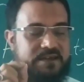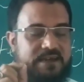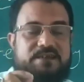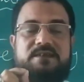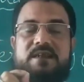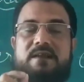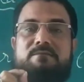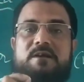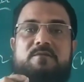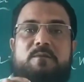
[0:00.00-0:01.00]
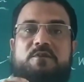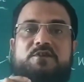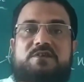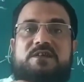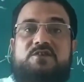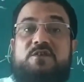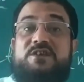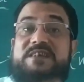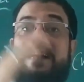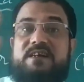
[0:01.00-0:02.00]
increase in the number of population is
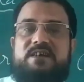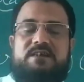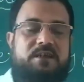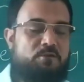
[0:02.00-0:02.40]
not checked,